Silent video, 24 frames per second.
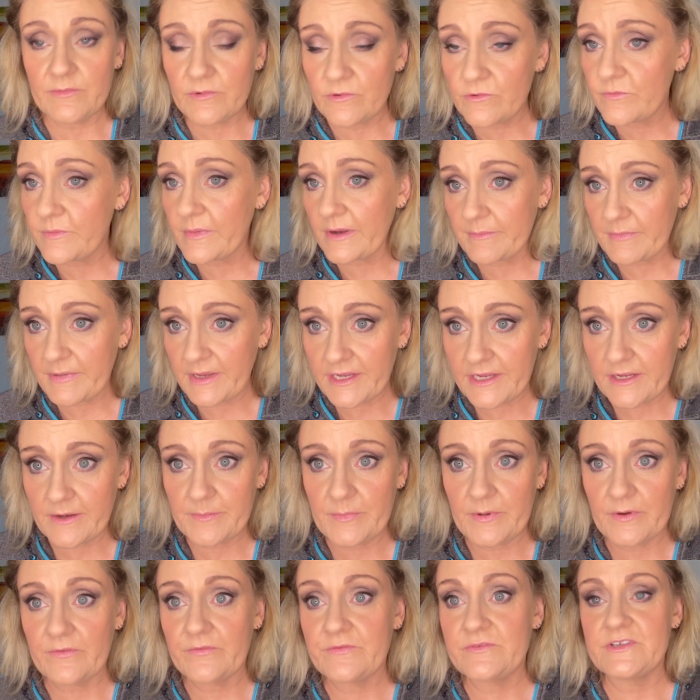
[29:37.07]
all my
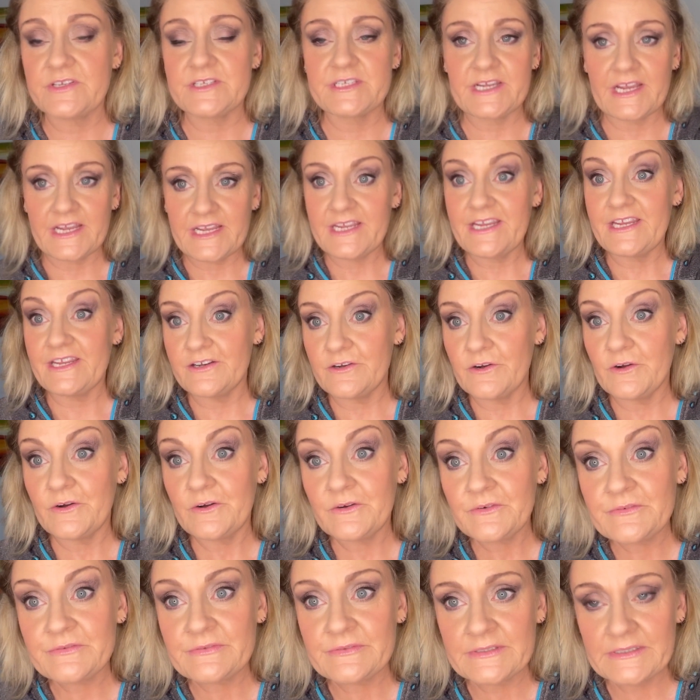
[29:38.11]
makeup off to take it
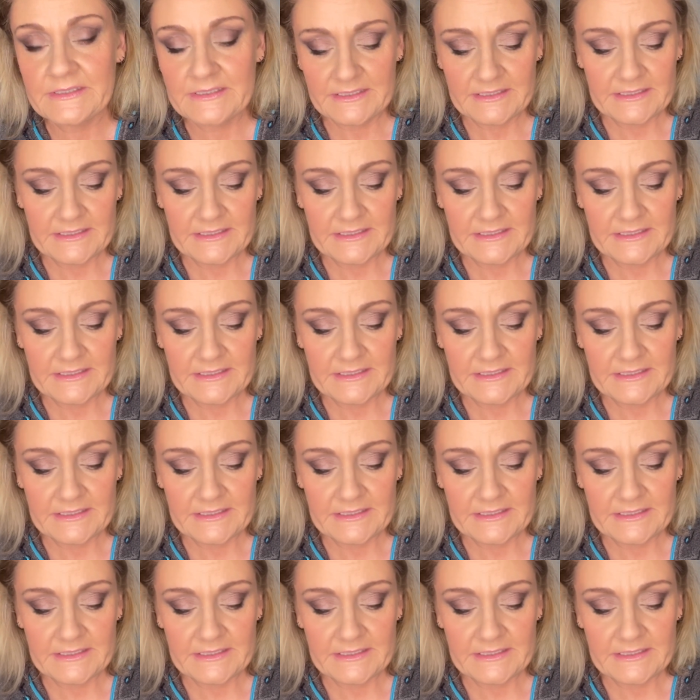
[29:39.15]
off.